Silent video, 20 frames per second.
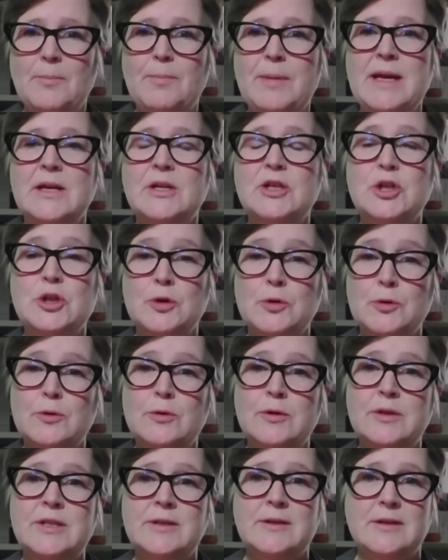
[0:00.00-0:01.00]
be
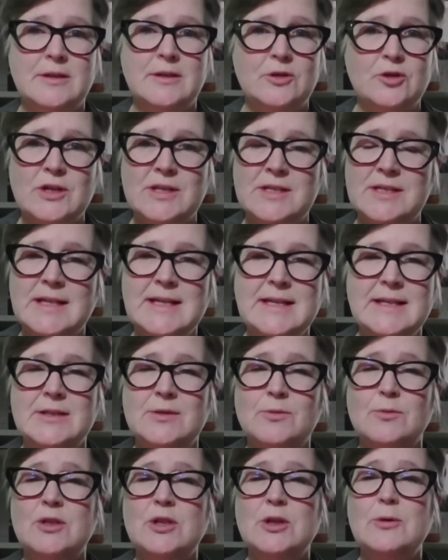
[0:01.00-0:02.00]
assured that trust
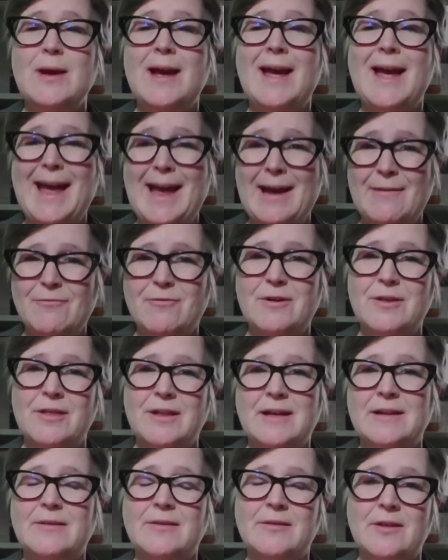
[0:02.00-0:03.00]
leaders will do
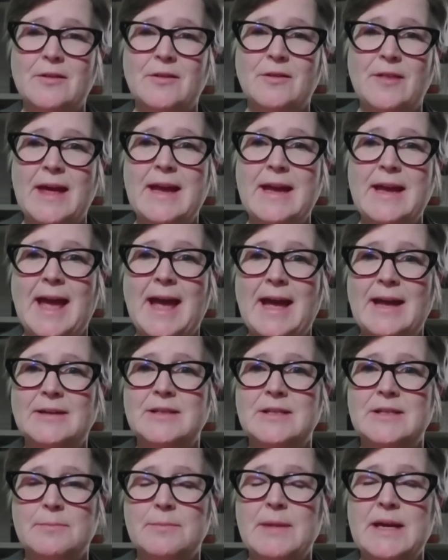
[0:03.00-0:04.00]
everything that they
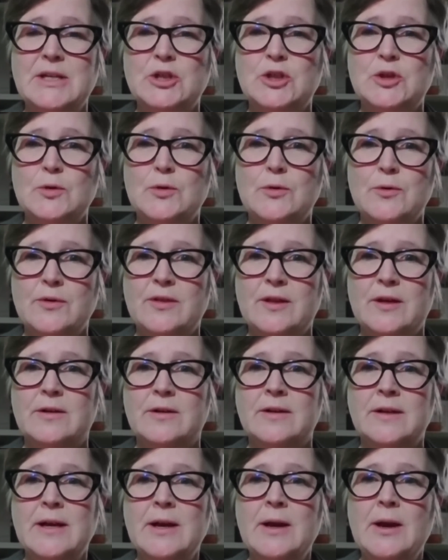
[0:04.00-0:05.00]
can to make sure
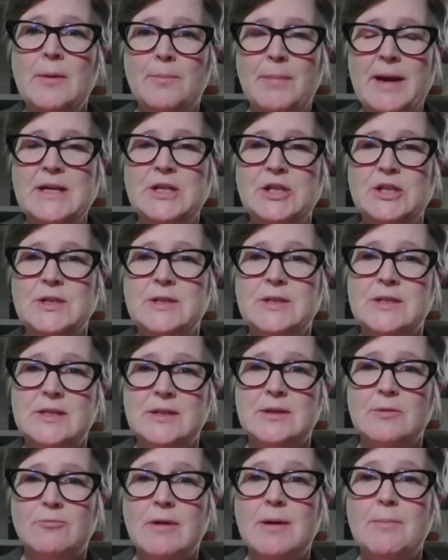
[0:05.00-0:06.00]
that
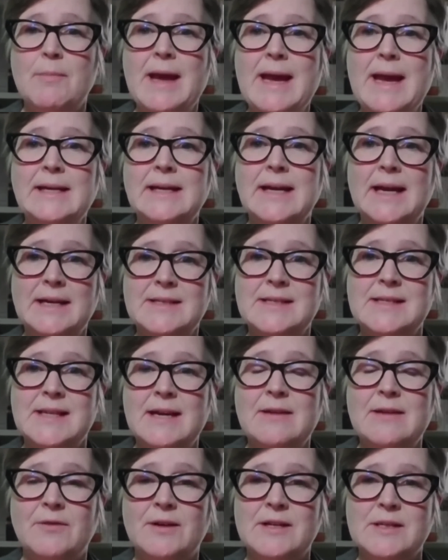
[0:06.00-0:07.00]
patients remain as
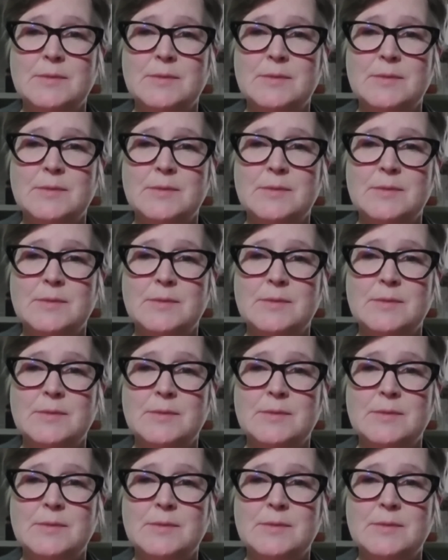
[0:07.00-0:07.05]
safe